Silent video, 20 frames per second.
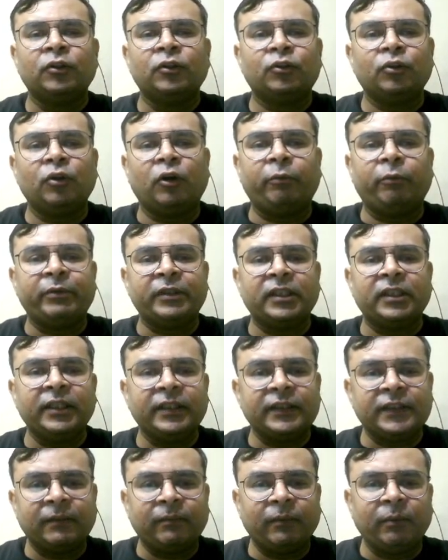So obviously
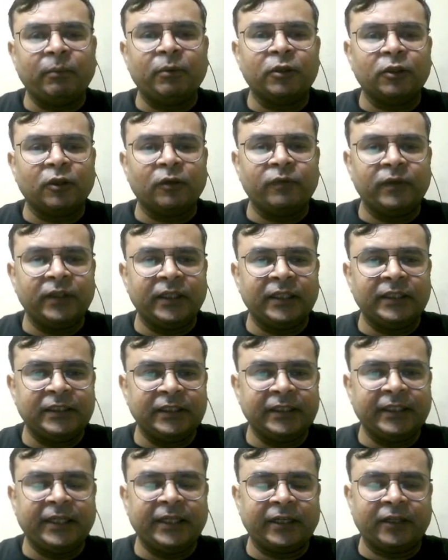some amount of
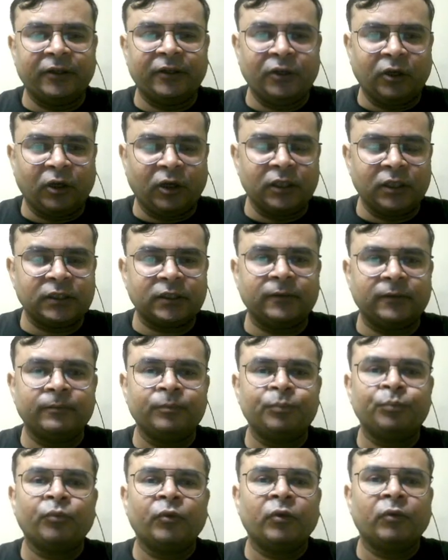energy get lost
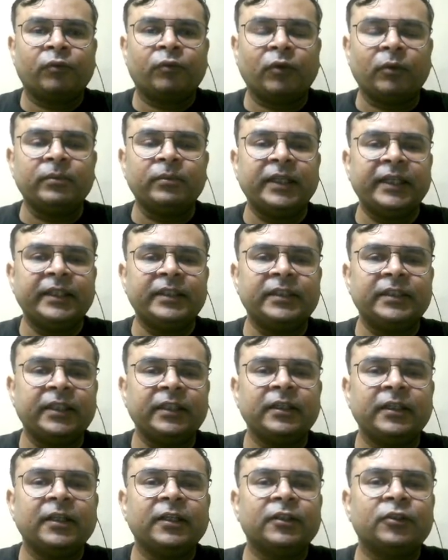from the
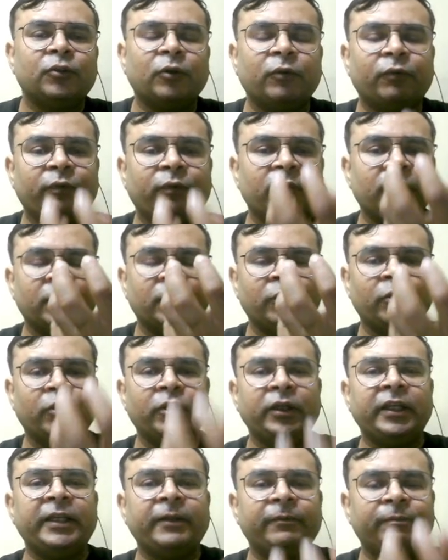engine, so
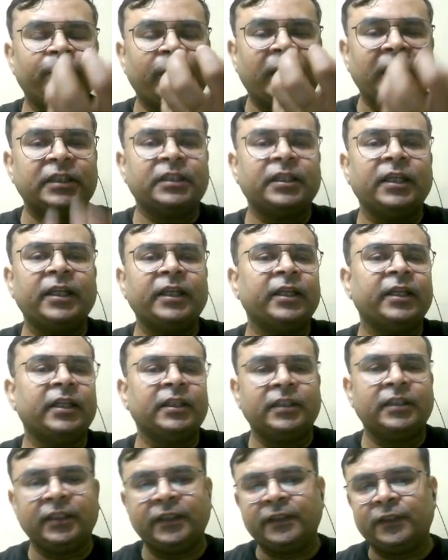only partial
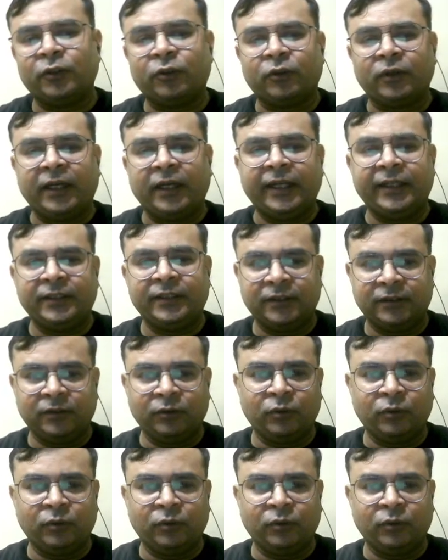energy is utilized.